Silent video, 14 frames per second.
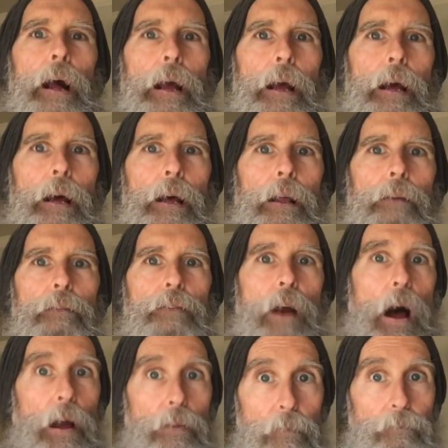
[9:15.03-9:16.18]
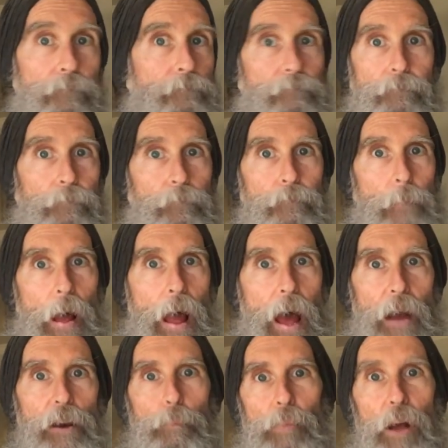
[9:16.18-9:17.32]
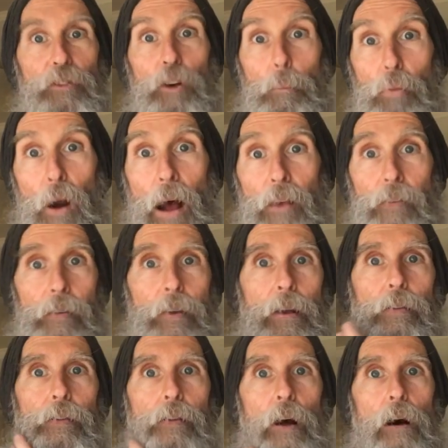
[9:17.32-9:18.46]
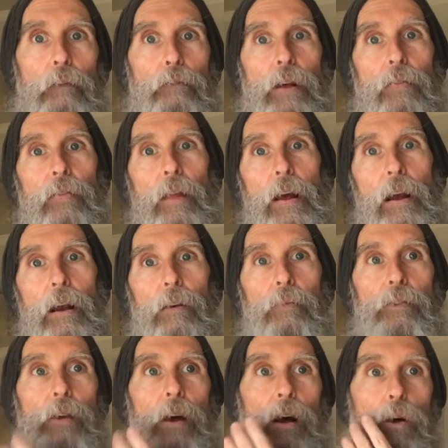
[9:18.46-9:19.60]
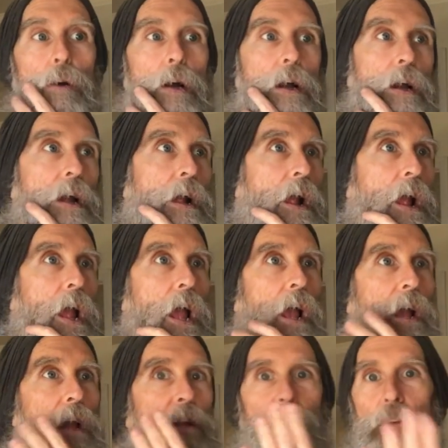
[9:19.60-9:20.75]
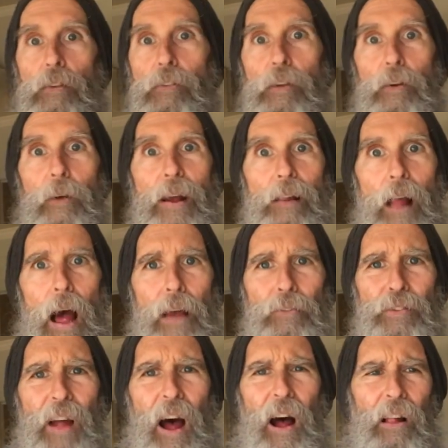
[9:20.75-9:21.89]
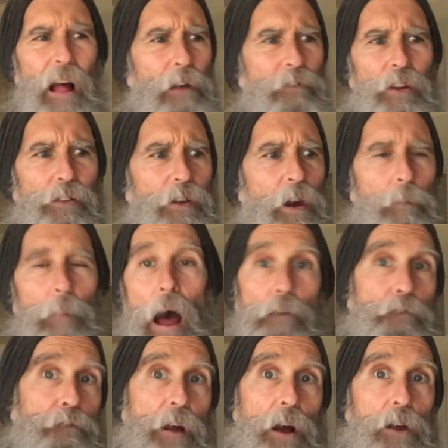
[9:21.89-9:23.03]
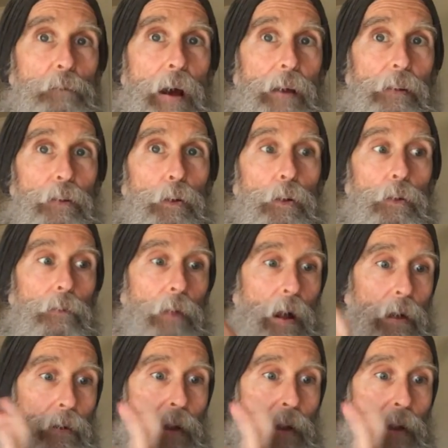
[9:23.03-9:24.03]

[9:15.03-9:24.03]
and not adding a bunch of processed stuff in there. So it's just a great lifestyle. I've found my little